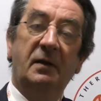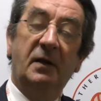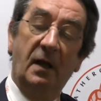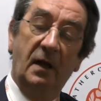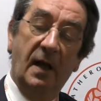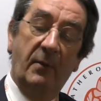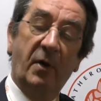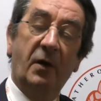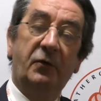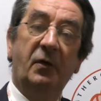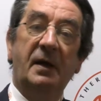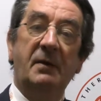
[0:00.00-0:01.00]
The
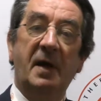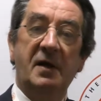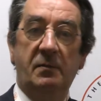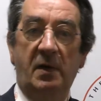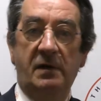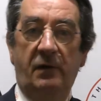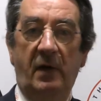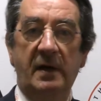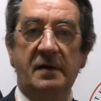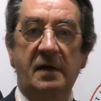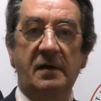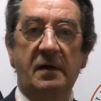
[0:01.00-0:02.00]
laboratory measurements, for
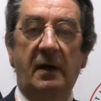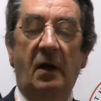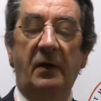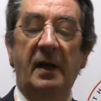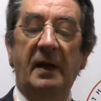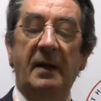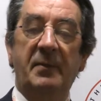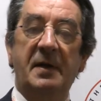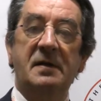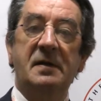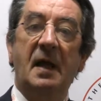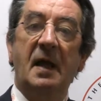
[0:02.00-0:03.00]
instance, regarding
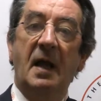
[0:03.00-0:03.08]
lipids,